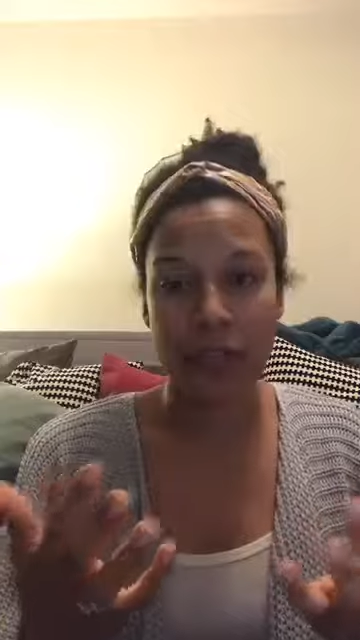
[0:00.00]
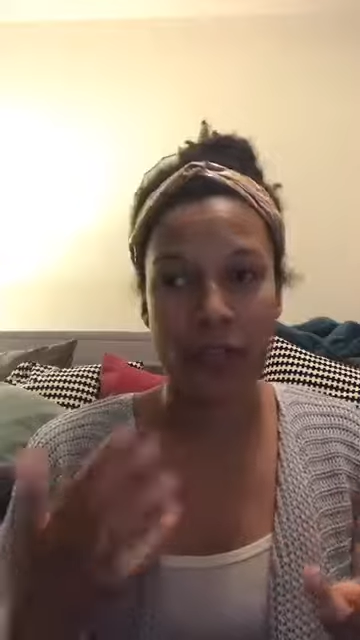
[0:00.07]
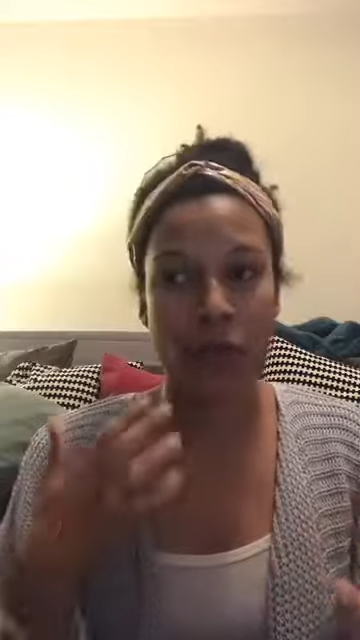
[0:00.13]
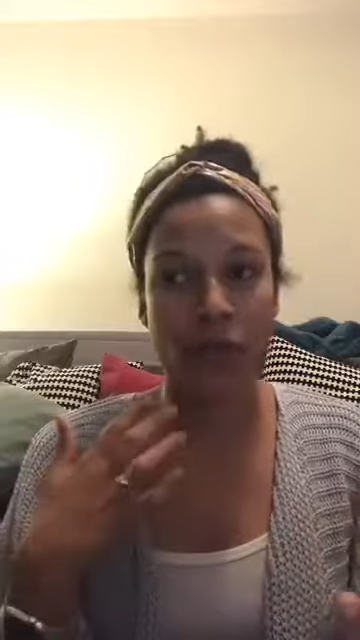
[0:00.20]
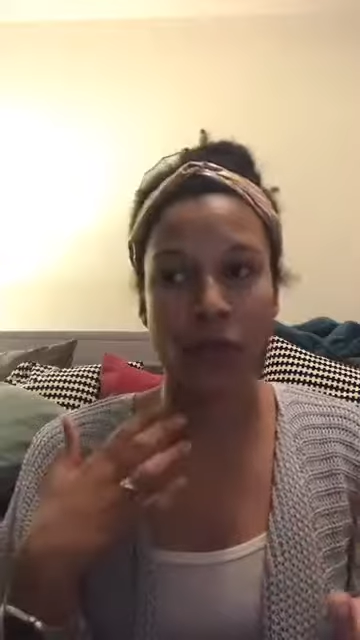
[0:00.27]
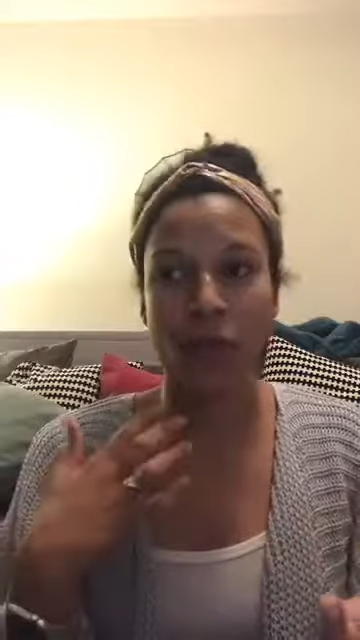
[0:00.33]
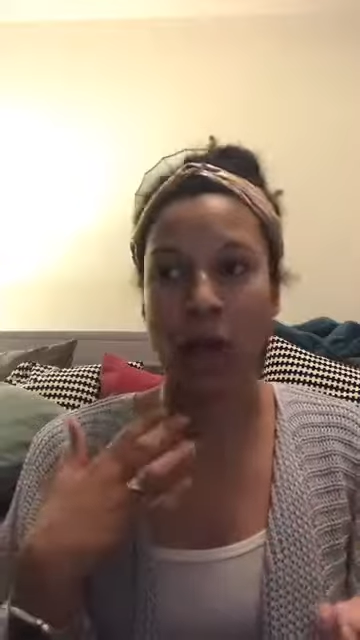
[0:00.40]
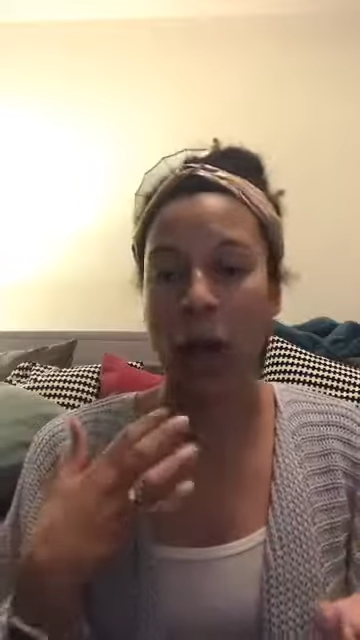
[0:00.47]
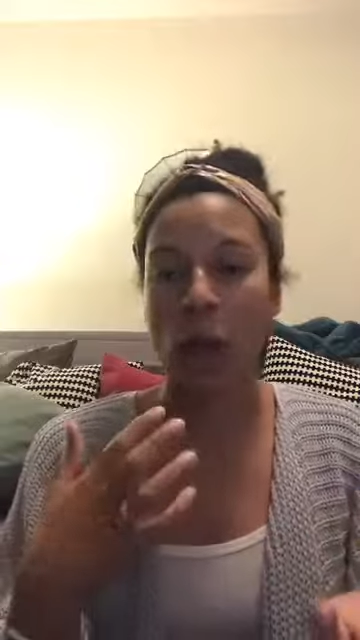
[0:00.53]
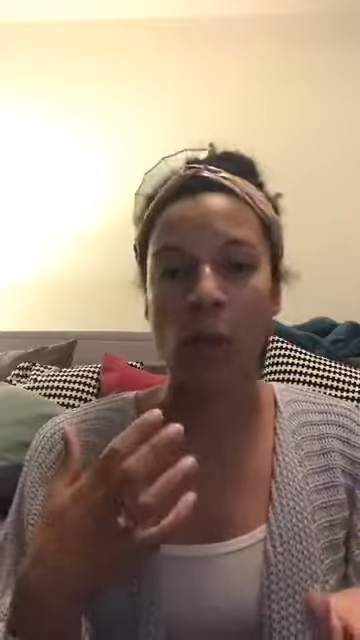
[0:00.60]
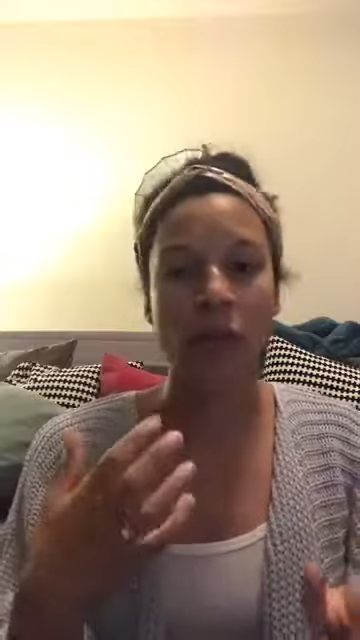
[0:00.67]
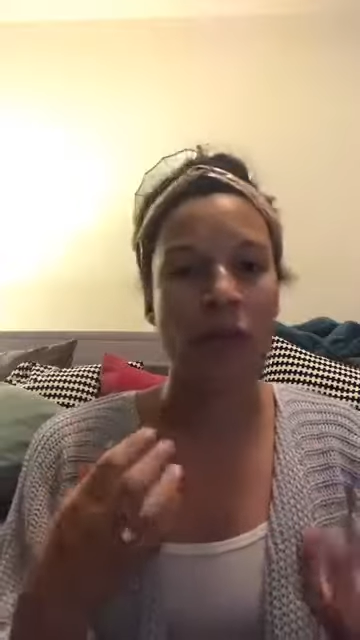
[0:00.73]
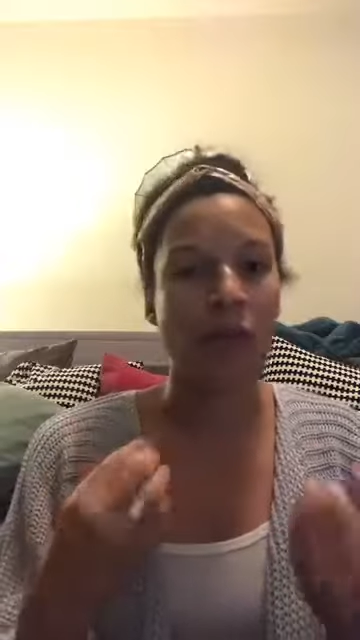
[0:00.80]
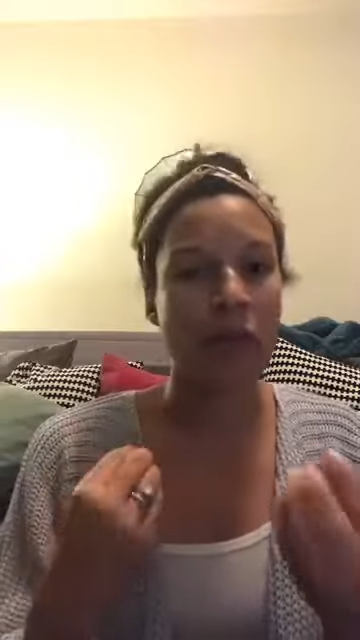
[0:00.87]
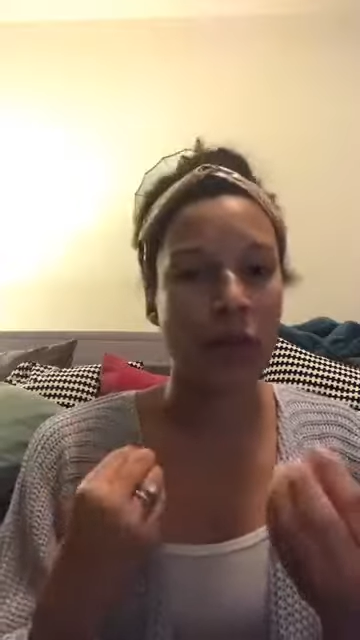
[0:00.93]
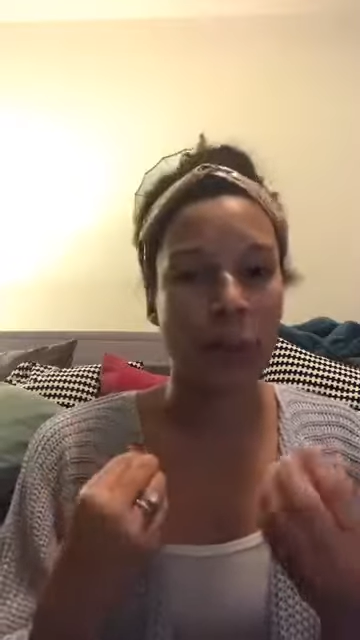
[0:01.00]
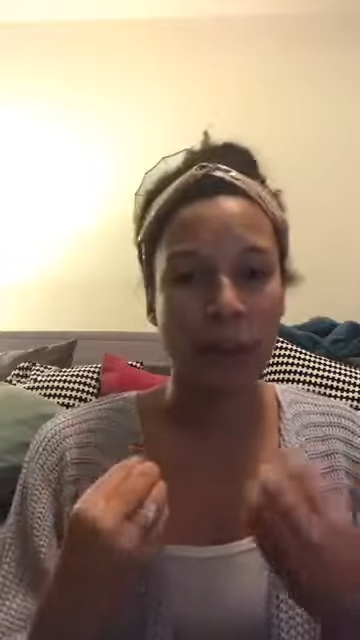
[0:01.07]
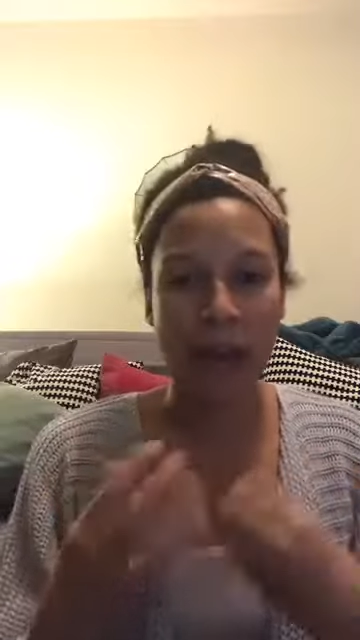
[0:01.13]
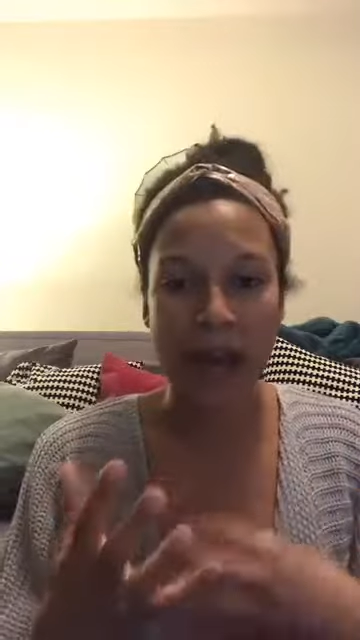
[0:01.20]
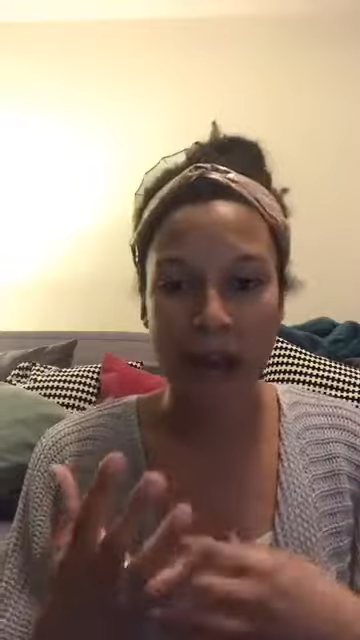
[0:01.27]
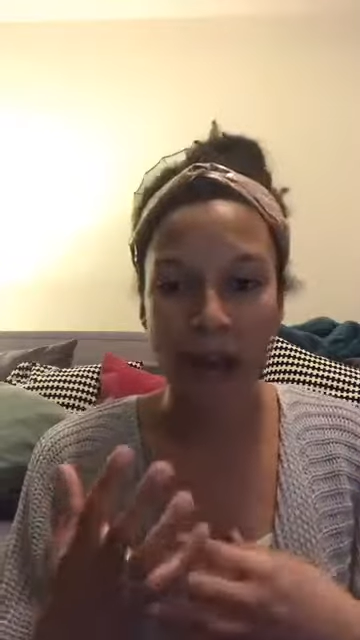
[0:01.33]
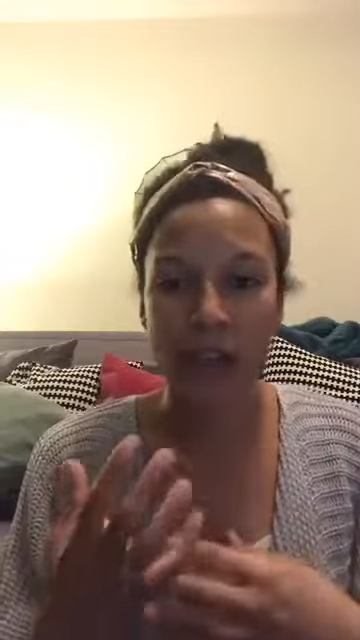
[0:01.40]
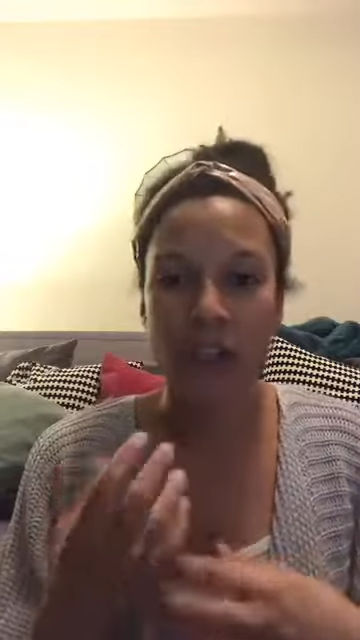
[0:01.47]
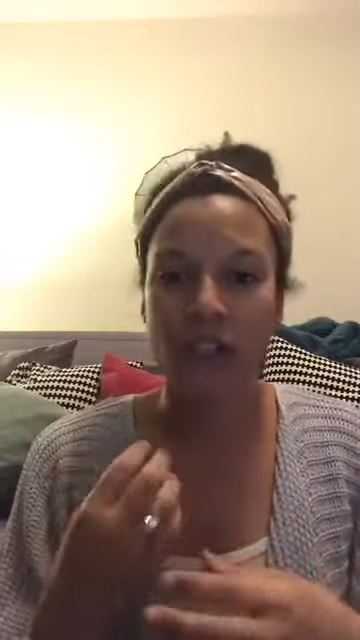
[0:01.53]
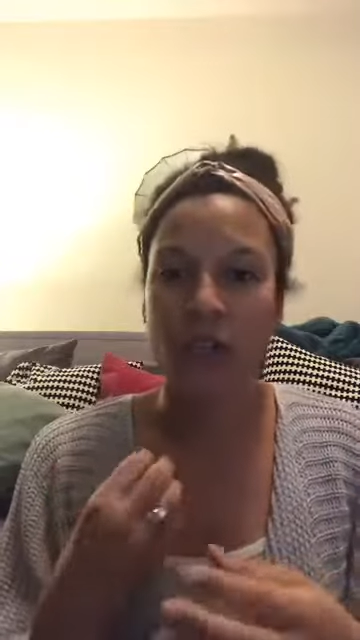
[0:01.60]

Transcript: to help you feel better,